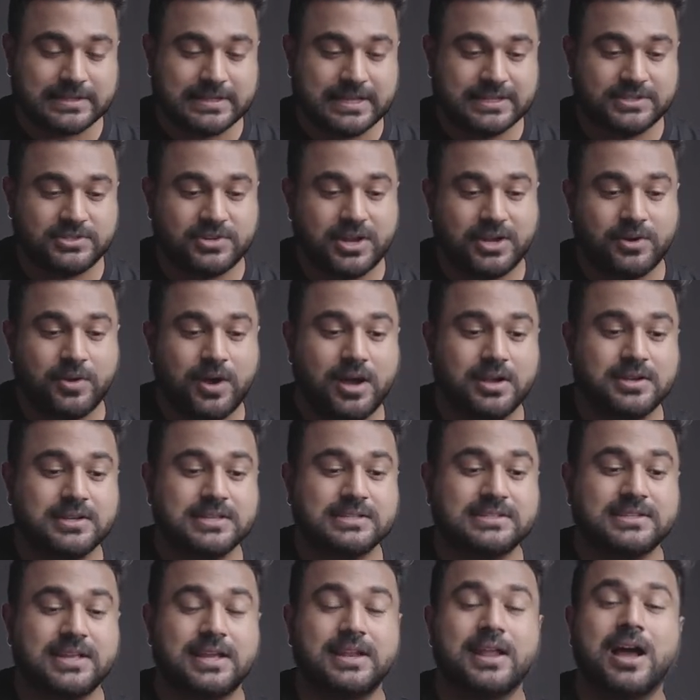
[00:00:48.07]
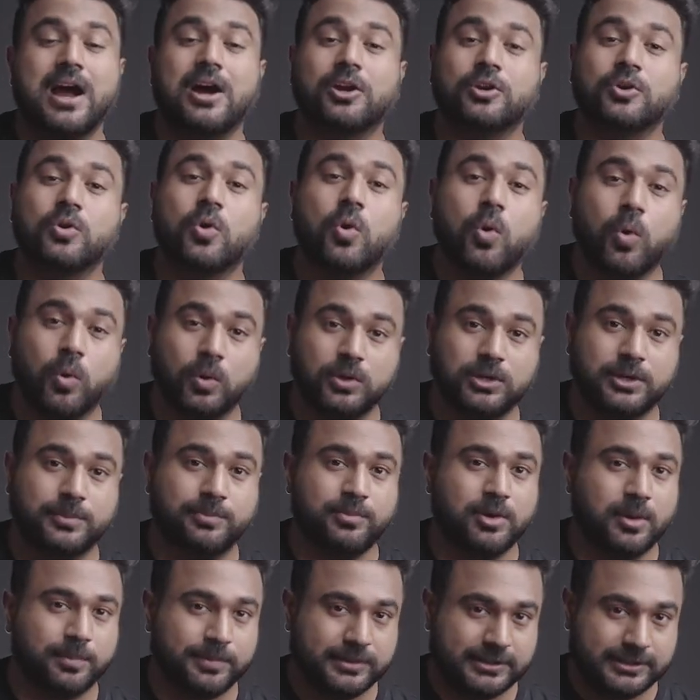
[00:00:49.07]
let's try to understand how to hold
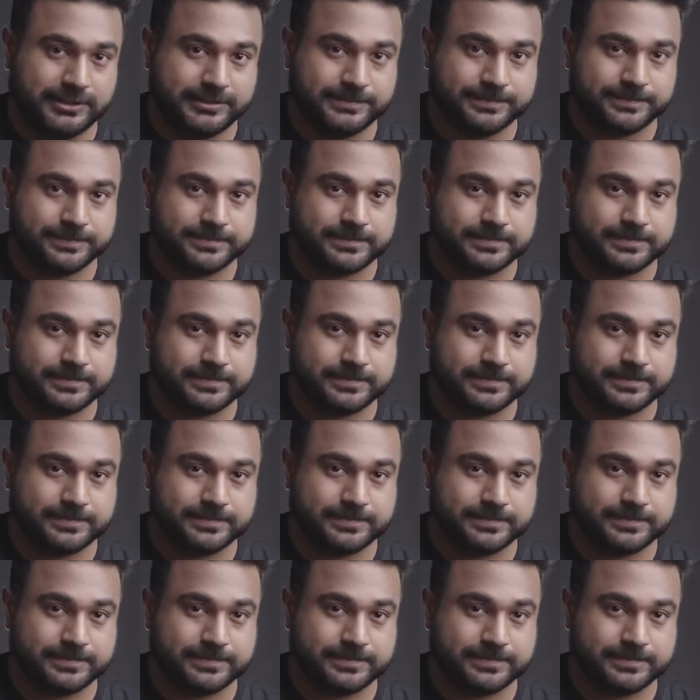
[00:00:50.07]
it properly.